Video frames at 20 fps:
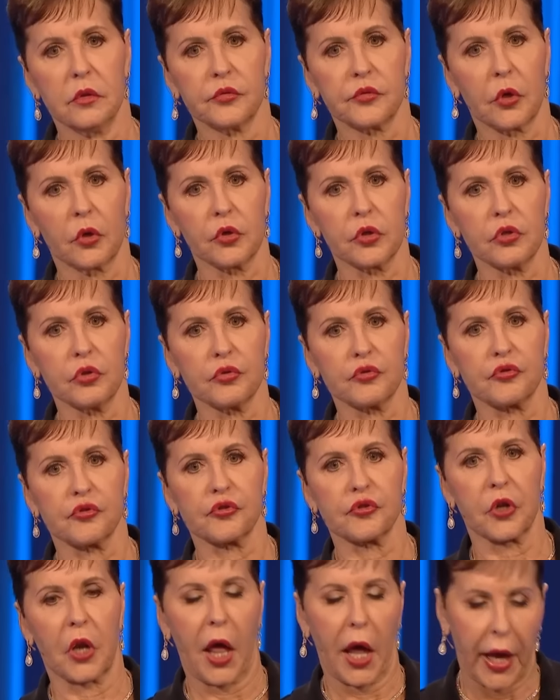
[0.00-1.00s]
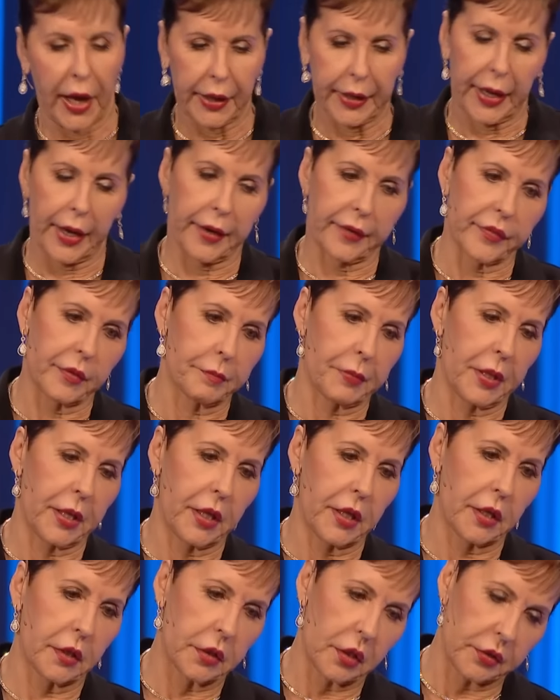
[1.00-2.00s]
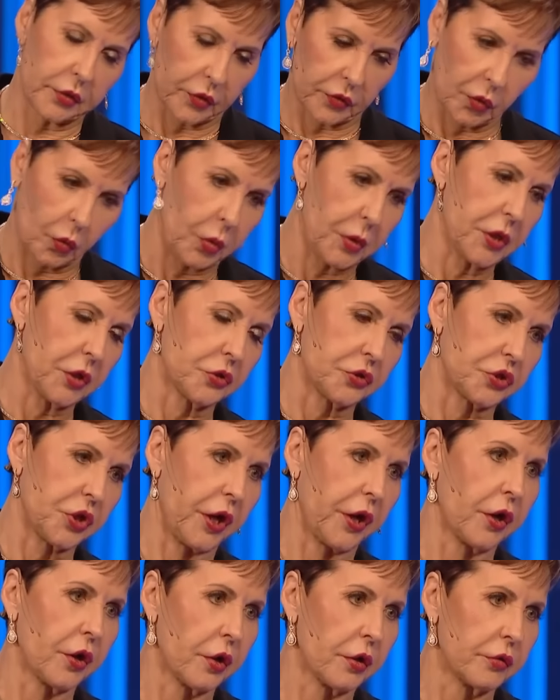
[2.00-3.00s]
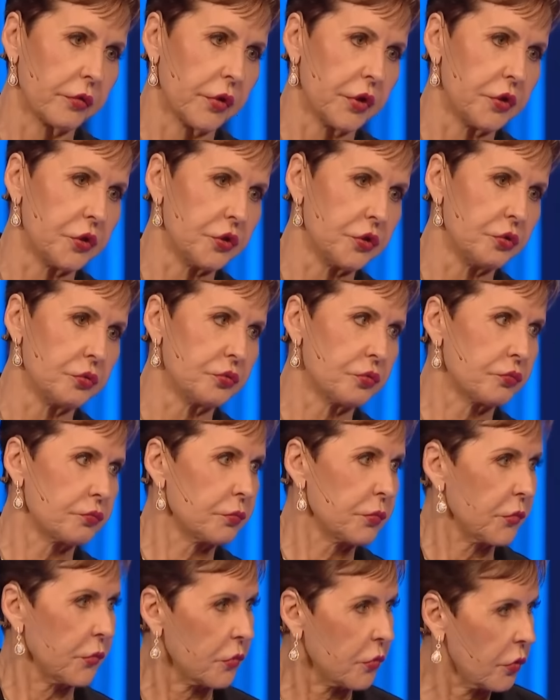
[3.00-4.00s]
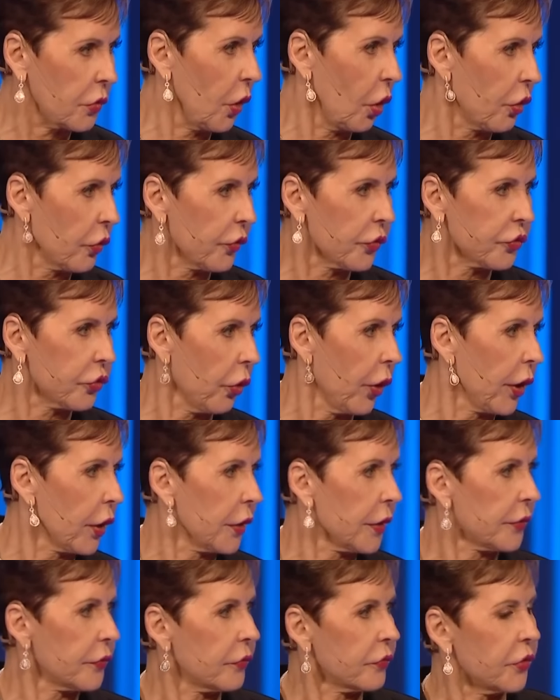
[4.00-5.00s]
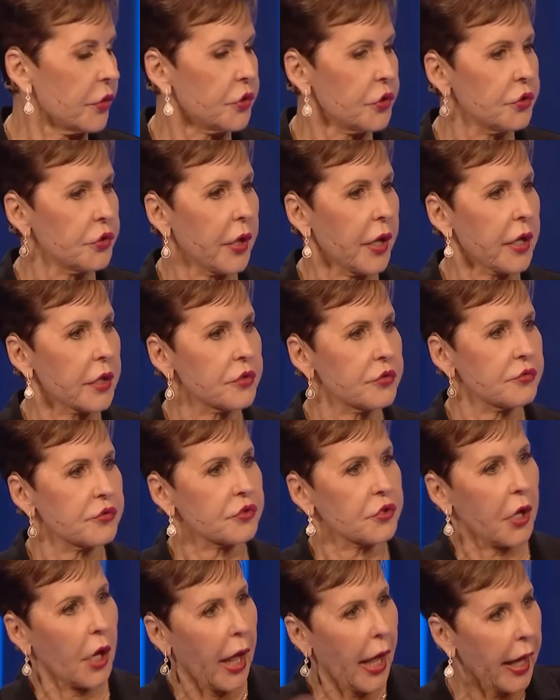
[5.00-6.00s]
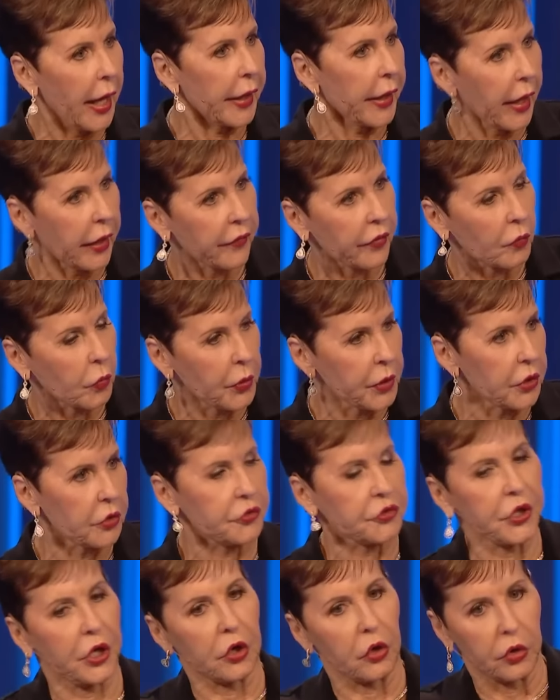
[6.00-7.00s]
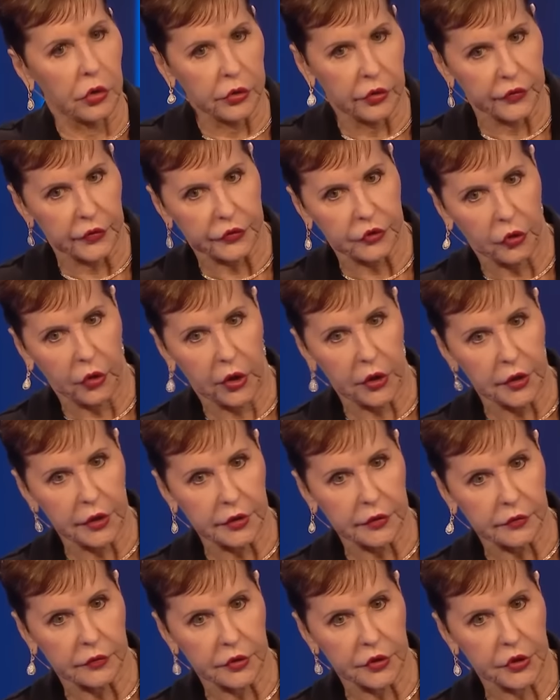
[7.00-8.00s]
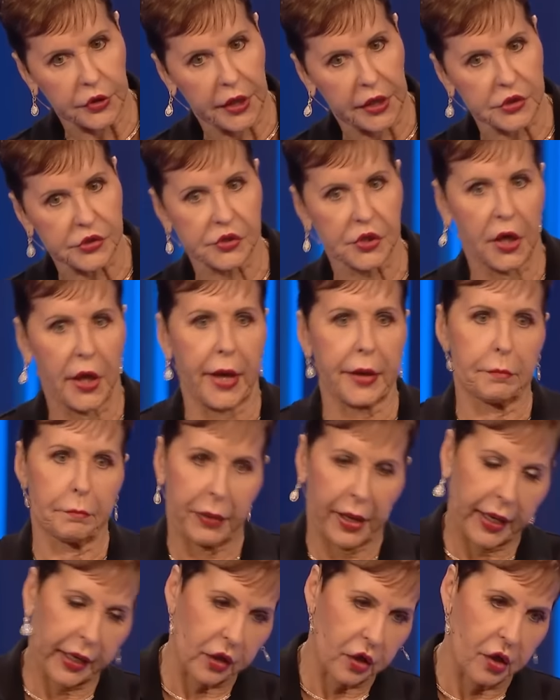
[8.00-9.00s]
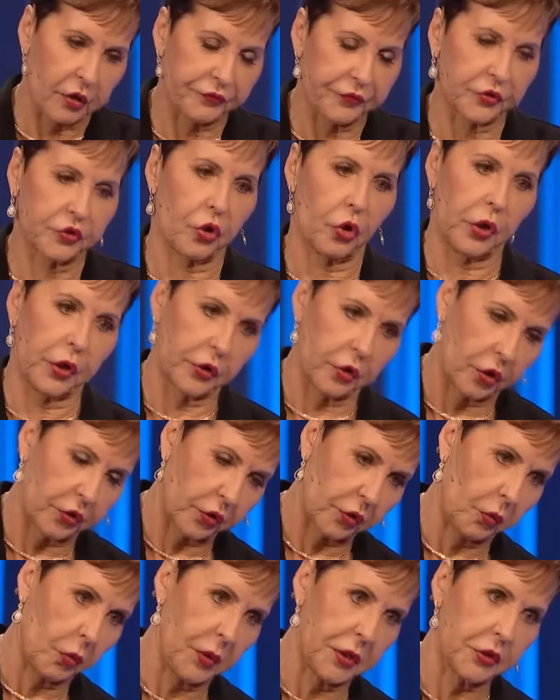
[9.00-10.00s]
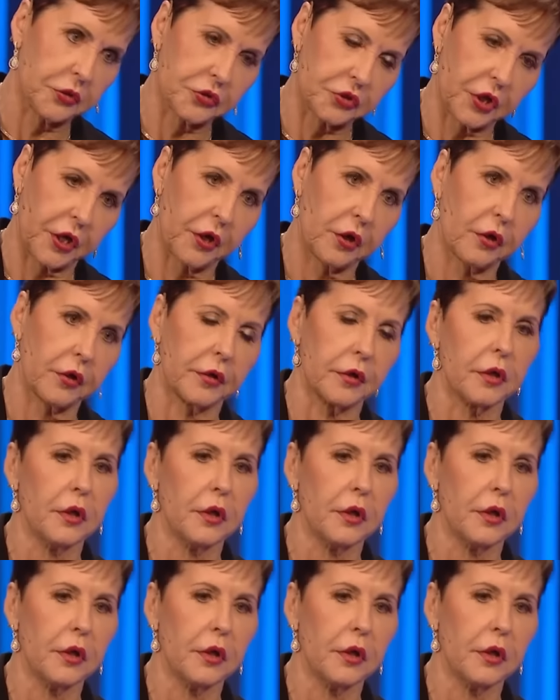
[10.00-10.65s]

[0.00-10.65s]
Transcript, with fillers: so you slide out of the bed into the wheelchair, and then you go to the toilet, and then you got to slide out of the wheelchair onto the toilet, and then you got to slide back off the toilet onto the wheelchair.